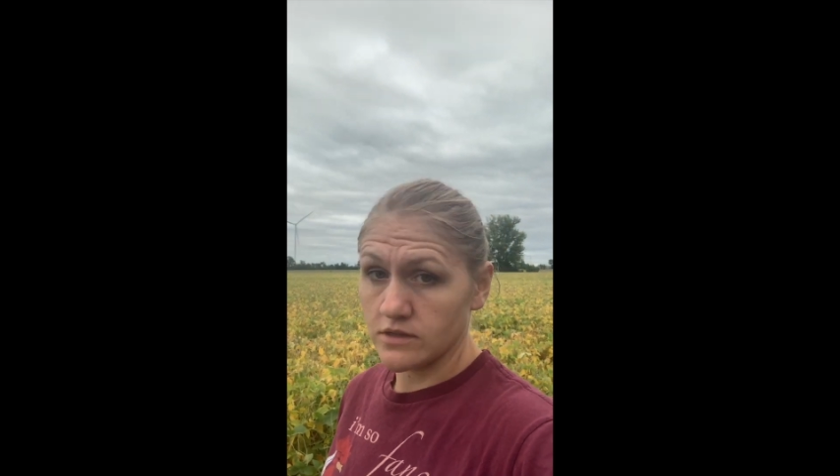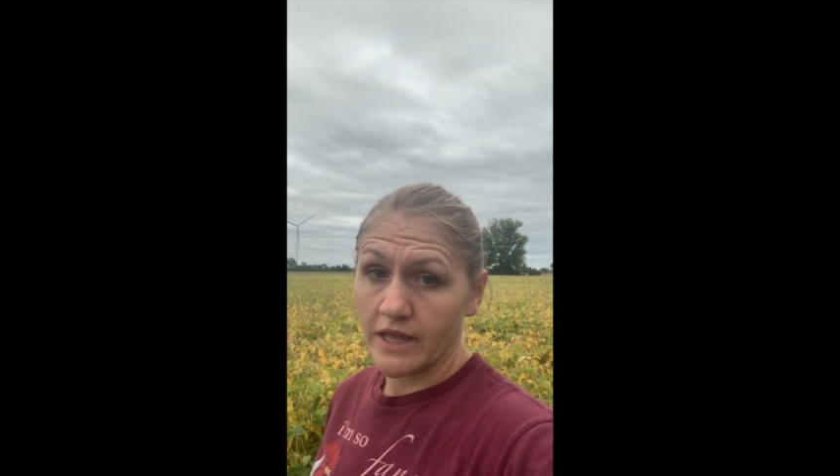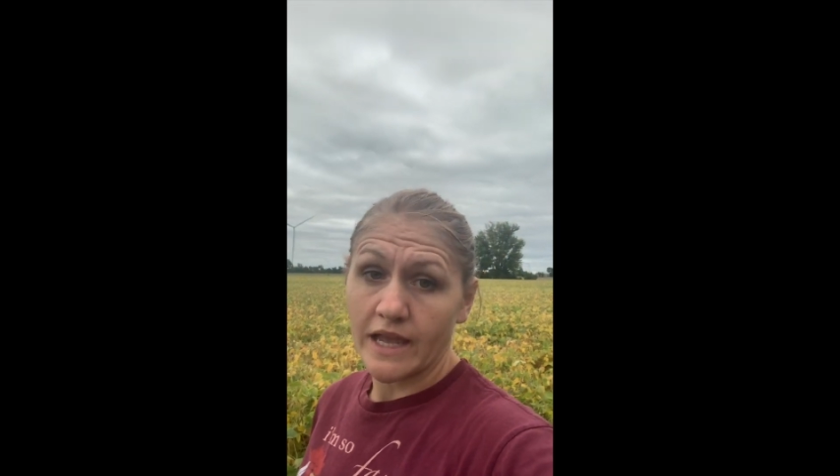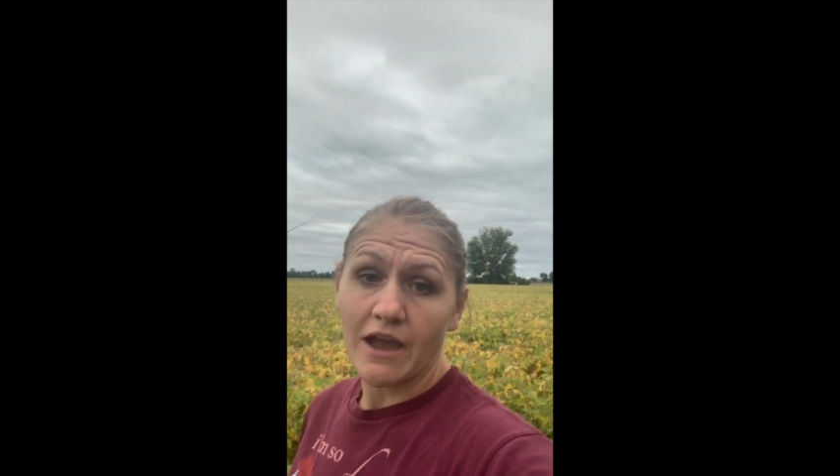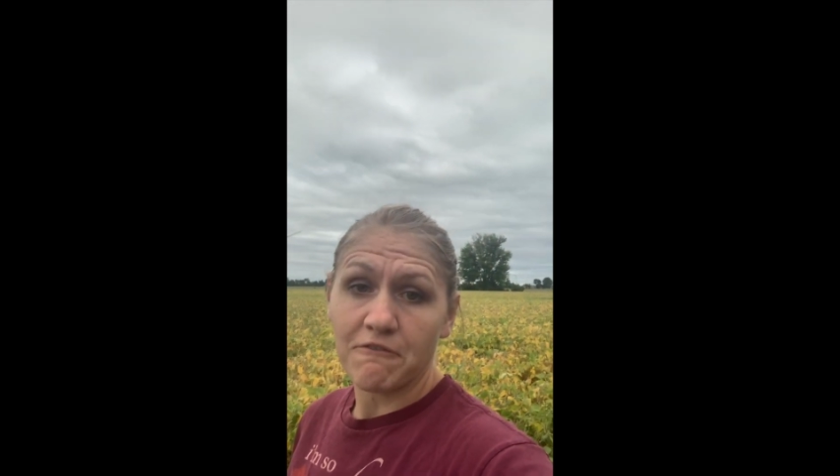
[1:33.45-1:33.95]

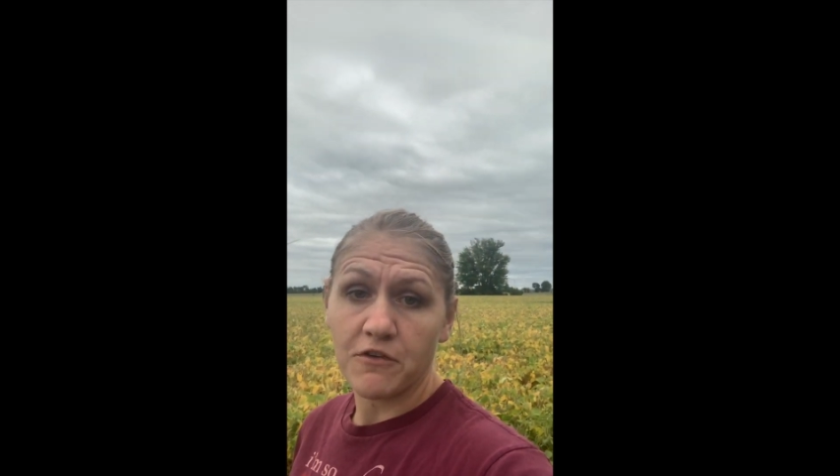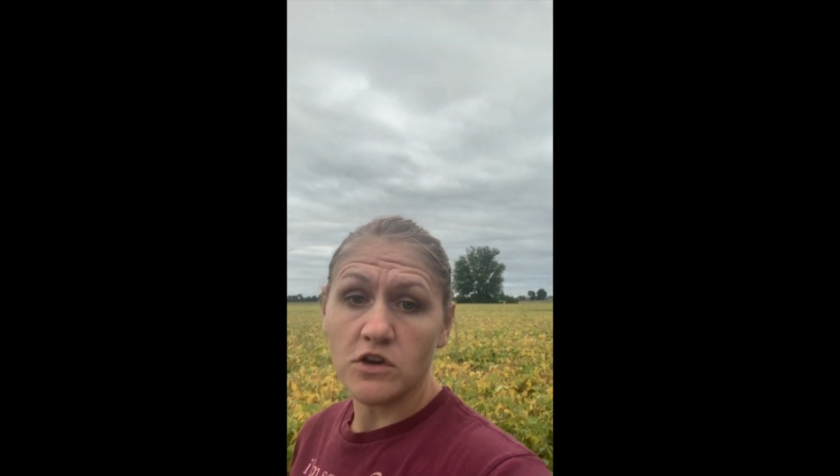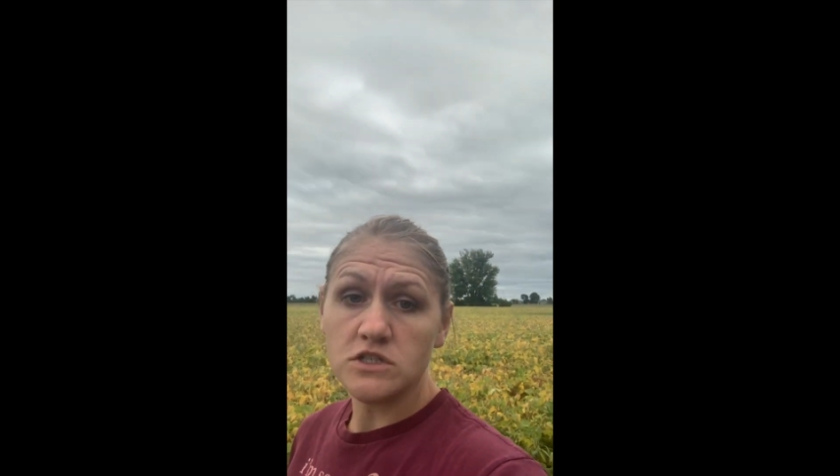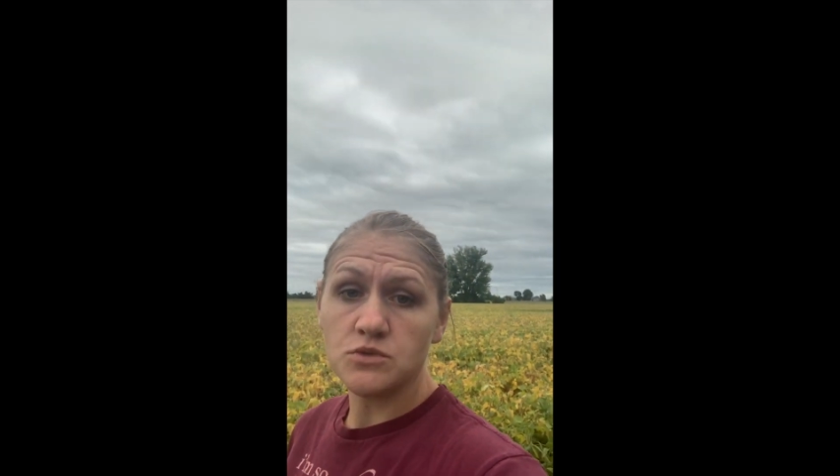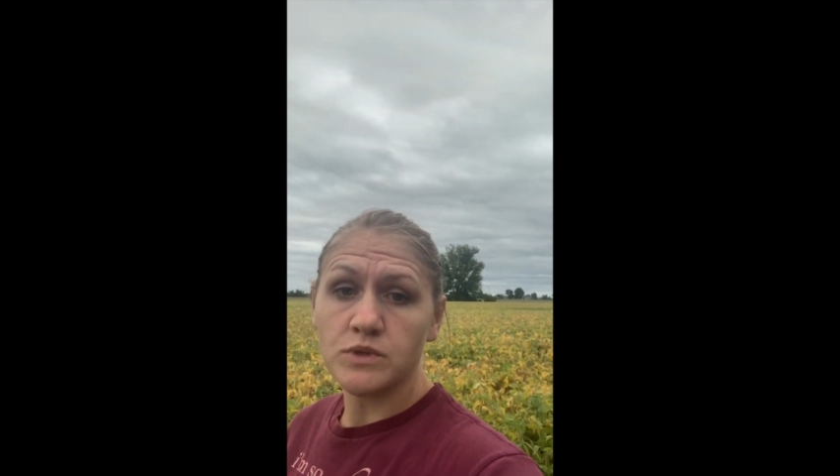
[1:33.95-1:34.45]
Like, at
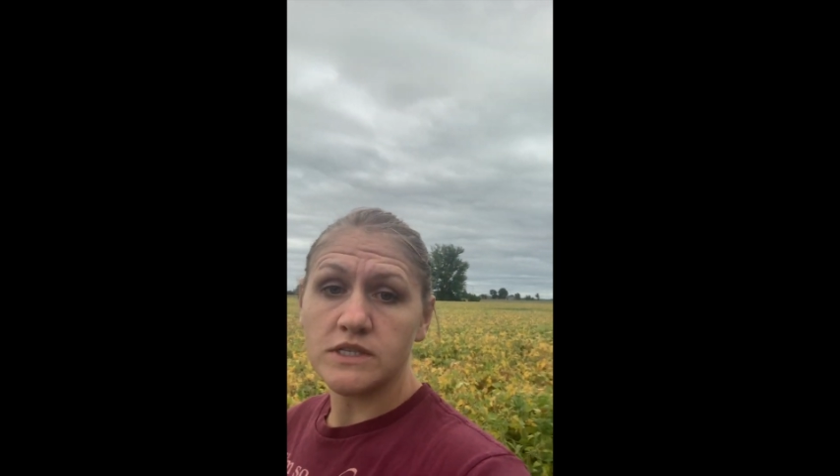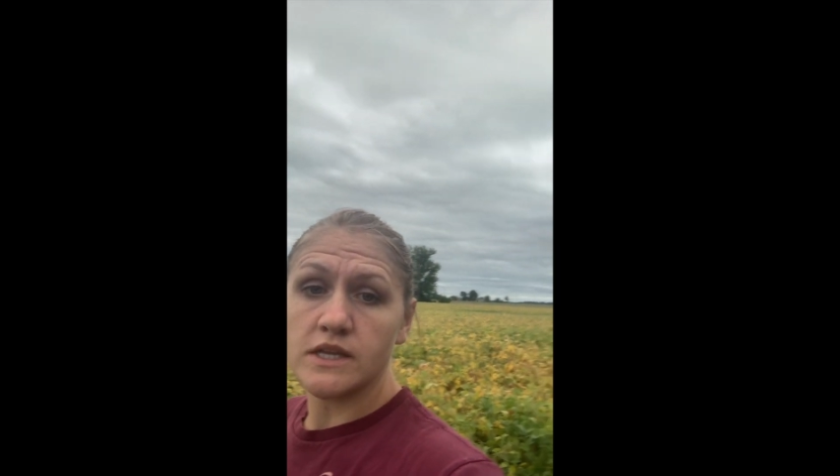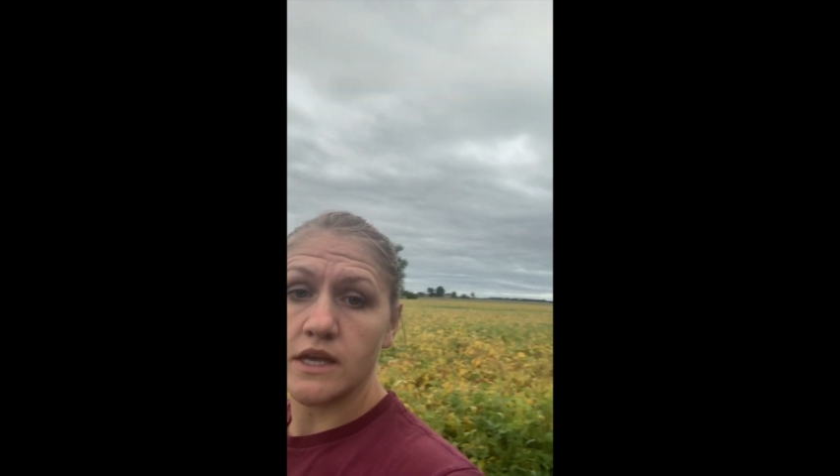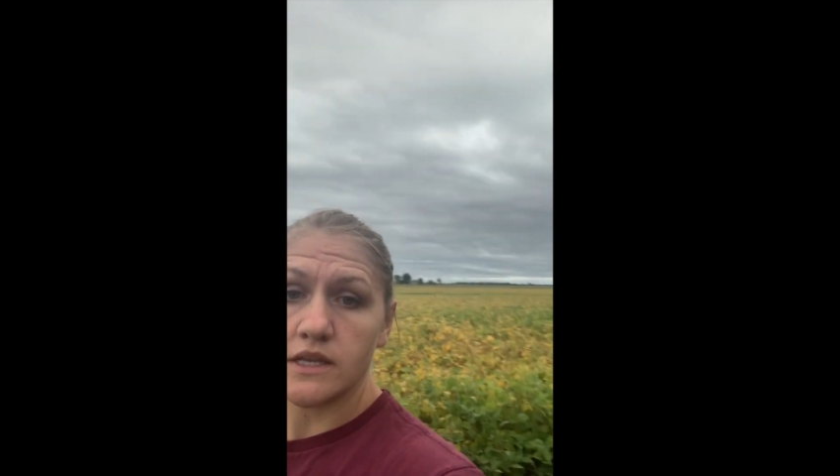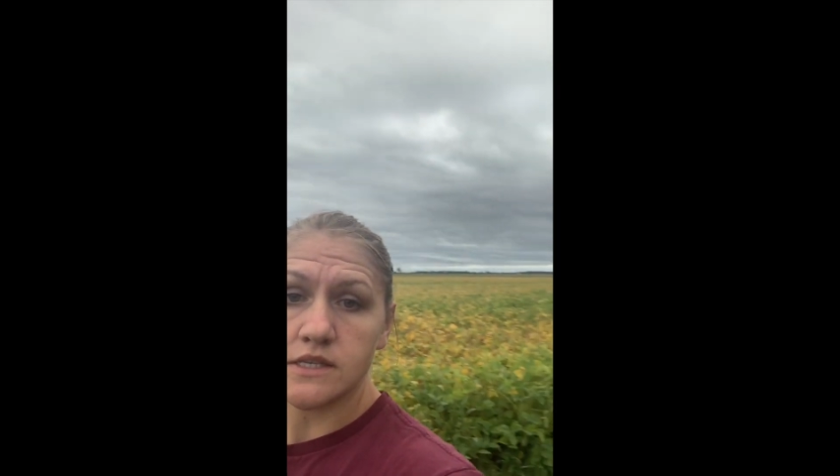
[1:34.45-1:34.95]
first we did
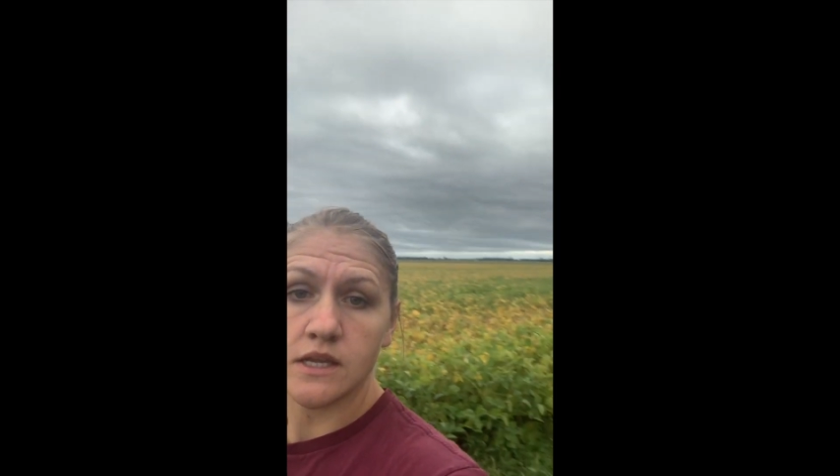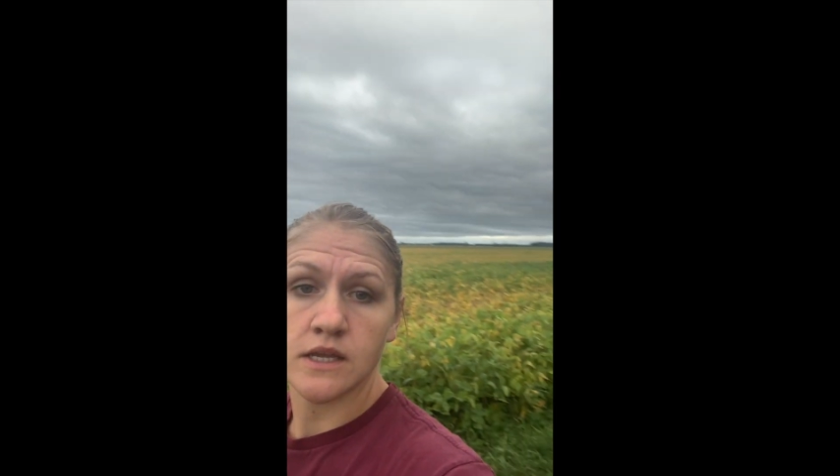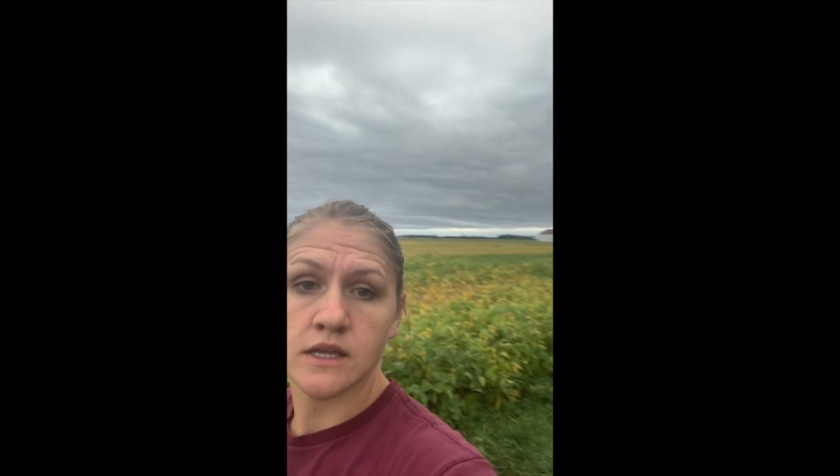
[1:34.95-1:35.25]
it